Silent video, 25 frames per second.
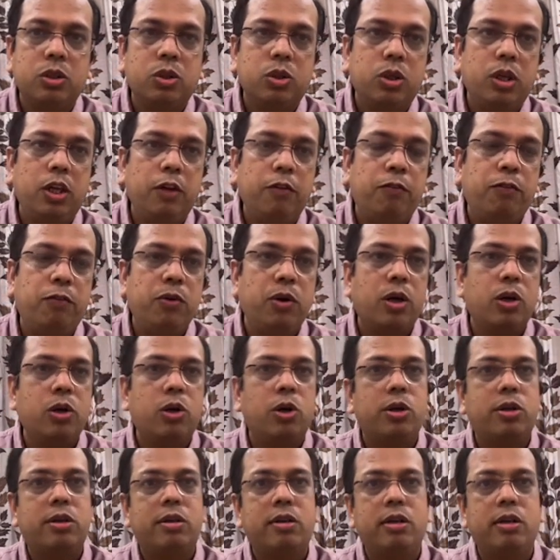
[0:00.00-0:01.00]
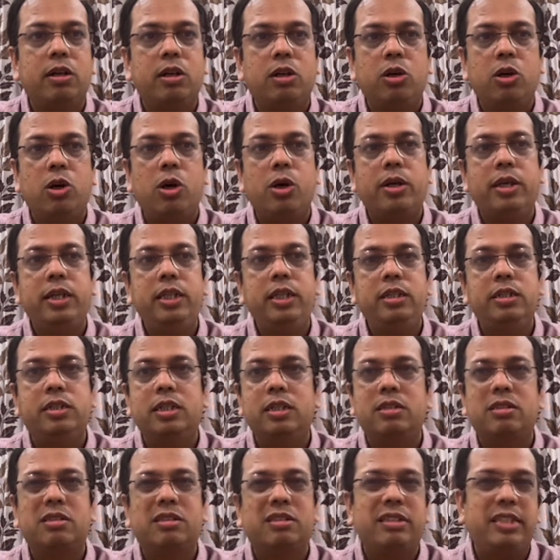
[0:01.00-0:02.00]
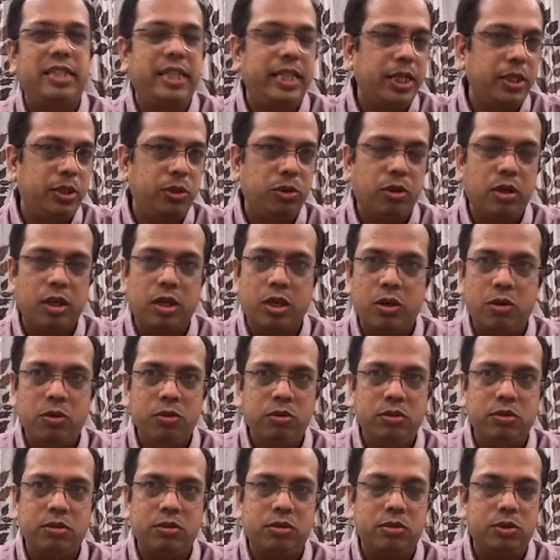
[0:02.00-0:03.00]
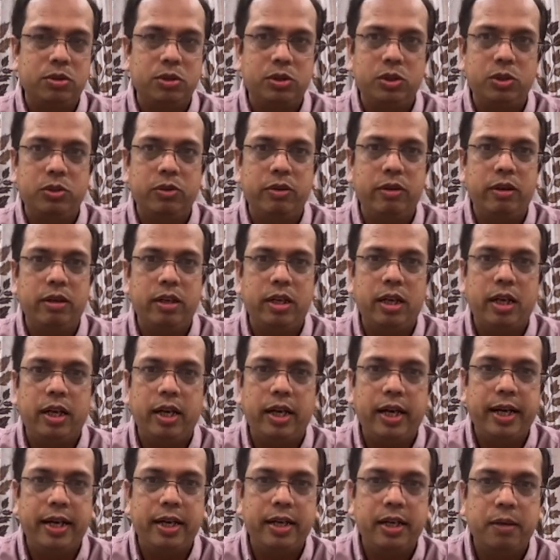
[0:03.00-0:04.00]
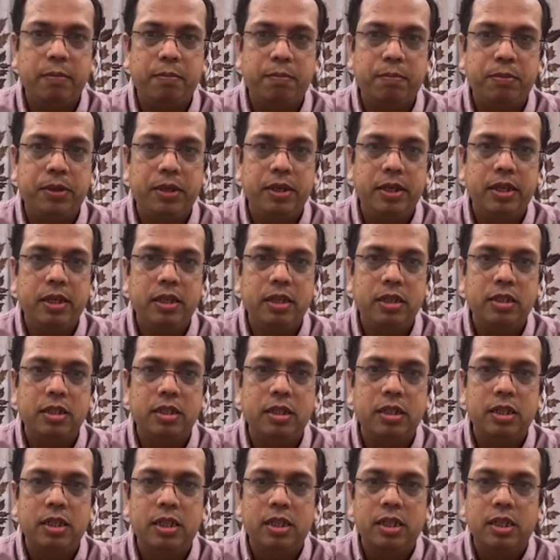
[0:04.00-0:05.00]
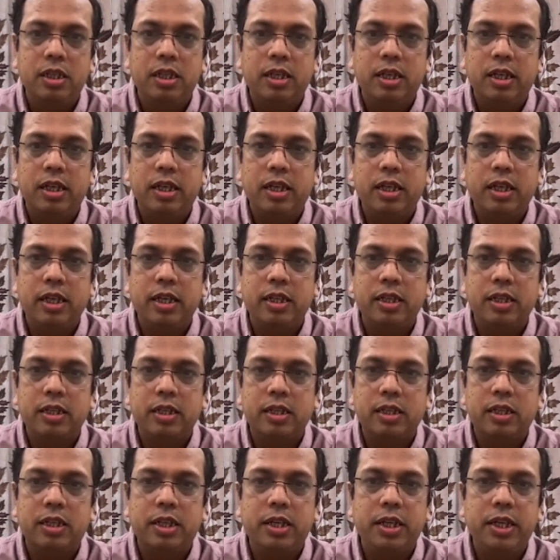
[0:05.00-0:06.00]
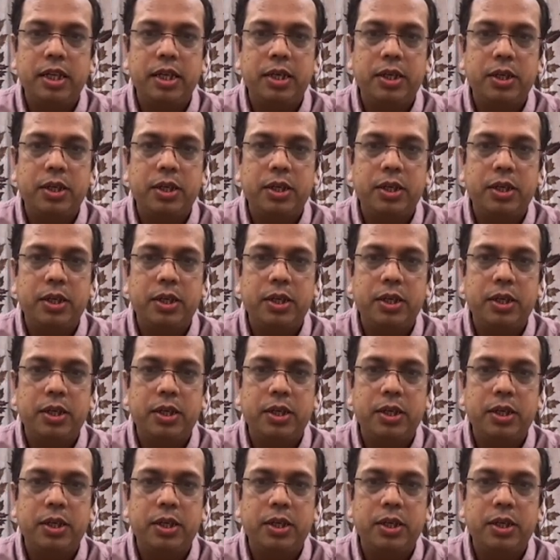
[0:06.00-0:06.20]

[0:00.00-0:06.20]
If you are not logged in, just create your account. You will end up here and create a